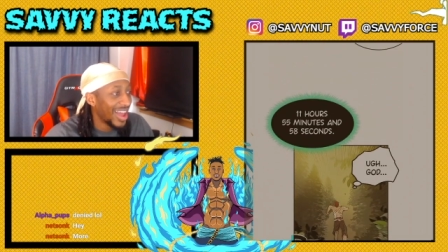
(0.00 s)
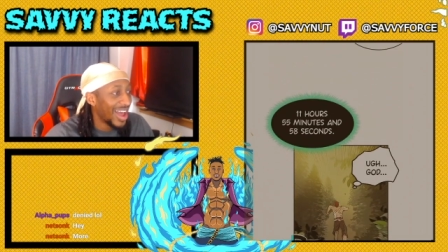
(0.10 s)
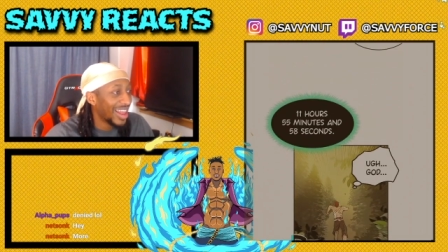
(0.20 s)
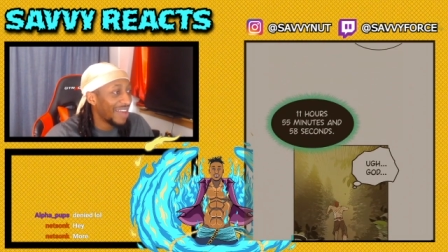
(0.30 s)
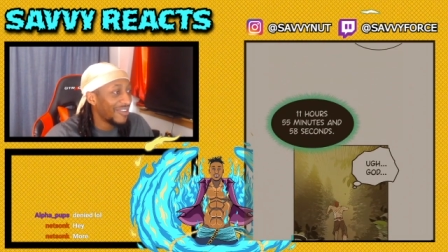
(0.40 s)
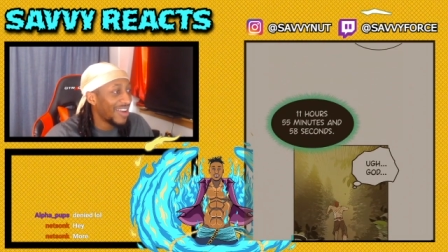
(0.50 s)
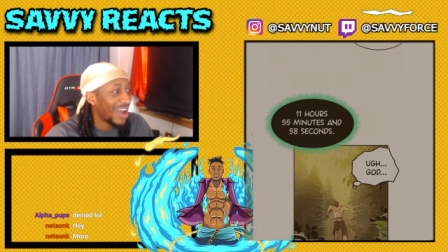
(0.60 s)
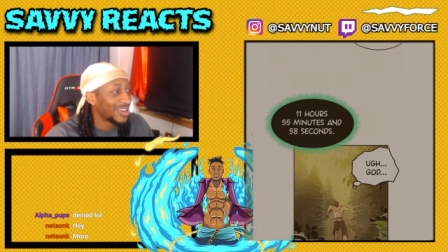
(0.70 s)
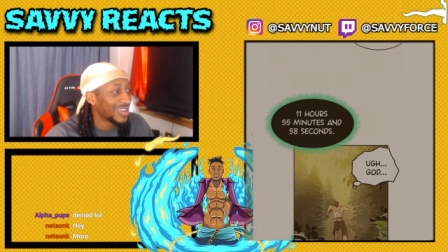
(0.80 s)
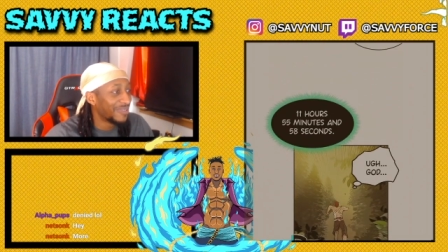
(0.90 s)
eleven
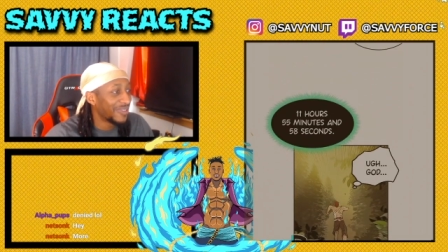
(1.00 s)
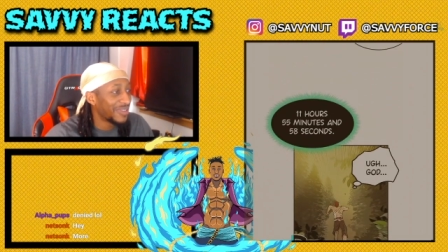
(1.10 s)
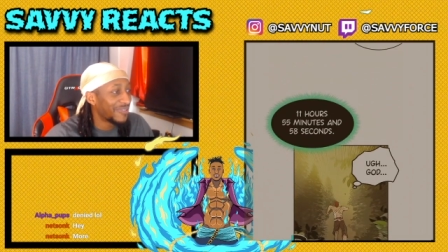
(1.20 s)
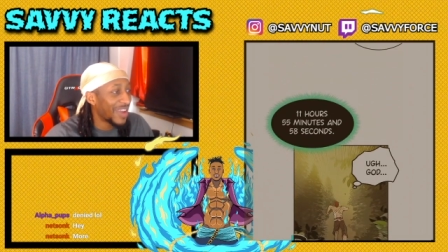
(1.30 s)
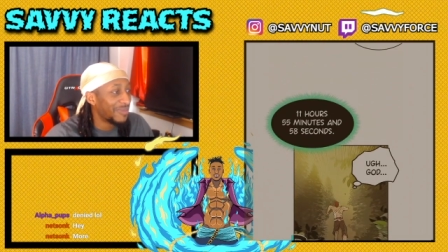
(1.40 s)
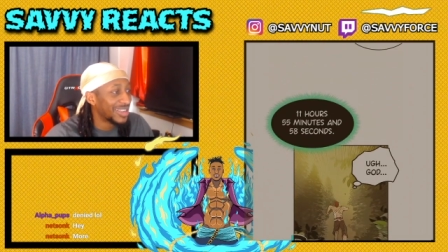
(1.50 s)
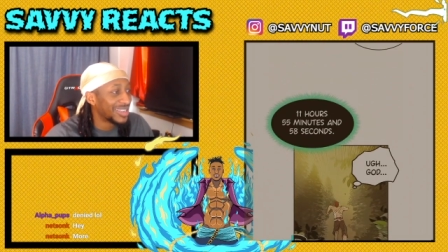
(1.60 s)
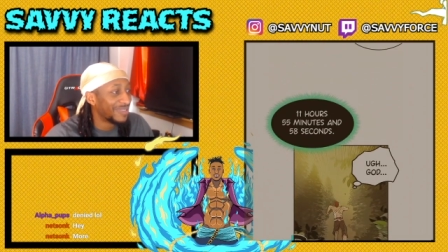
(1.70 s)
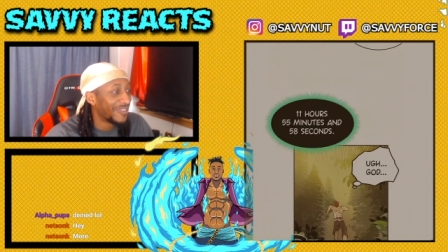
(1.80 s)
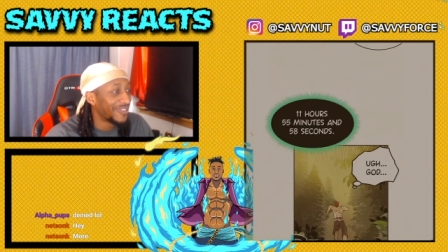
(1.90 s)
hours and fifty-five minutes
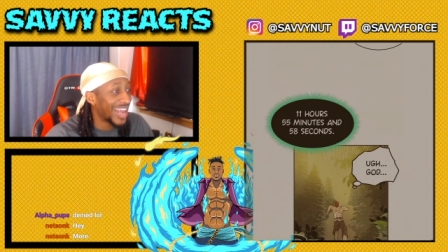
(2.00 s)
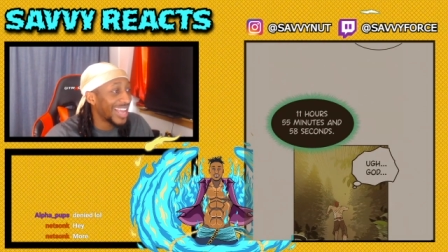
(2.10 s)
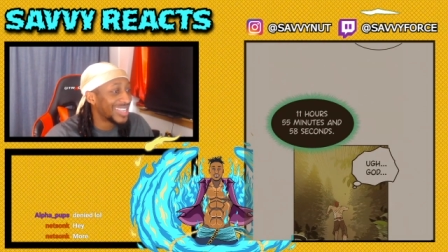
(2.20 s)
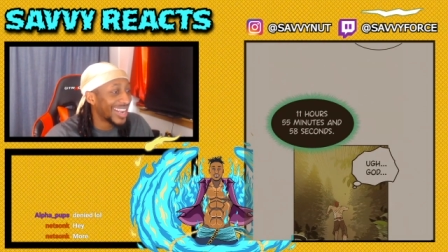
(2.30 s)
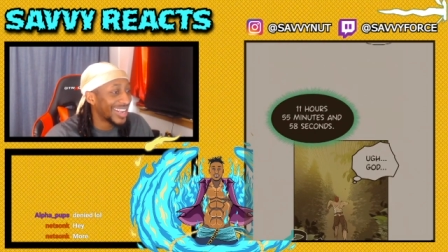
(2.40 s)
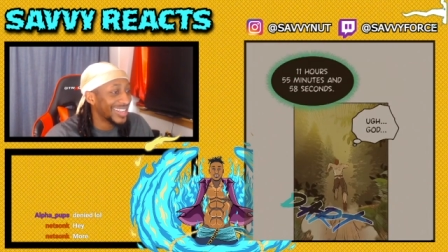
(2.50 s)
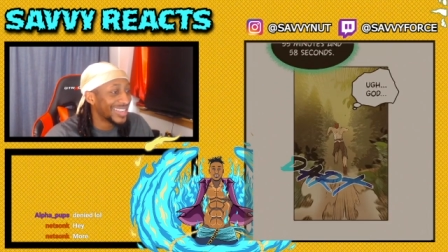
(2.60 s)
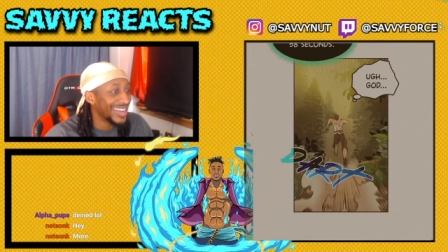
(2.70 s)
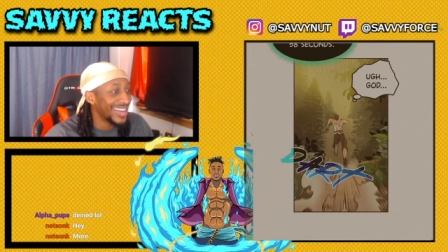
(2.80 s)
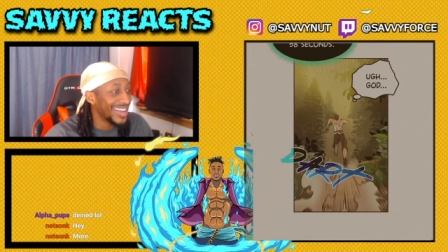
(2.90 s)
and fifty-eight
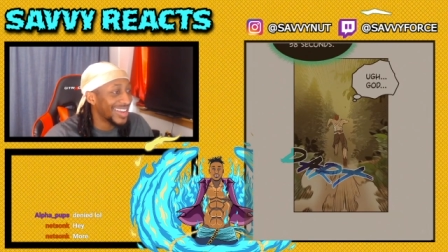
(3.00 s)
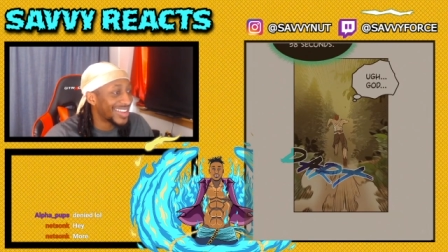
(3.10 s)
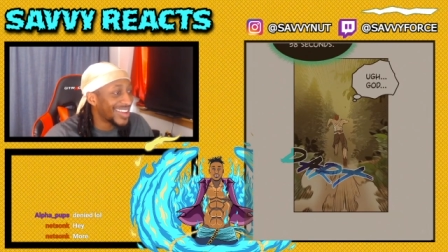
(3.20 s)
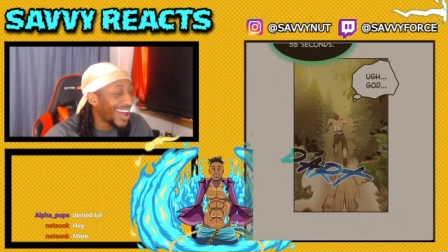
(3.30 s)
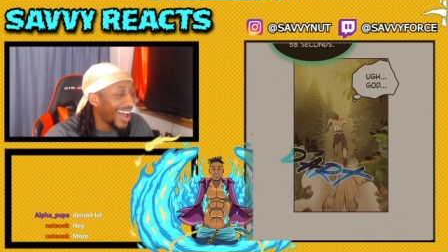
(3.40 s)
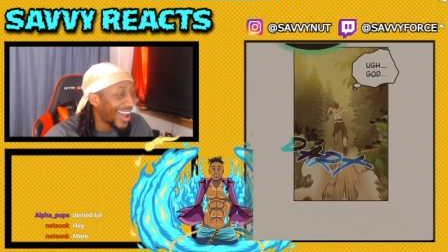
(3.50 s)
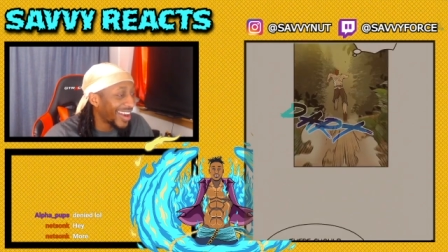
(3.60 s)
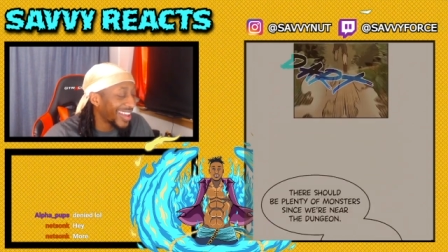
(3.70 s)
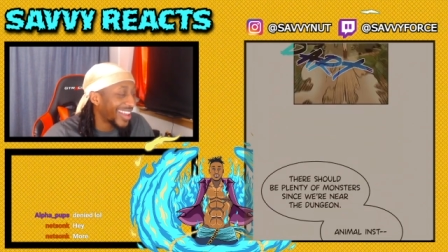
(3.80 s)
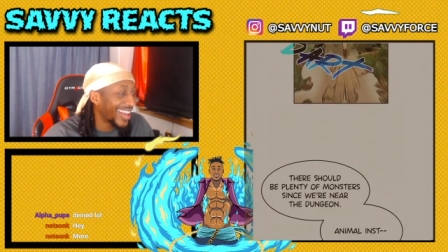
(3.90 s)
seconds. Oh, god!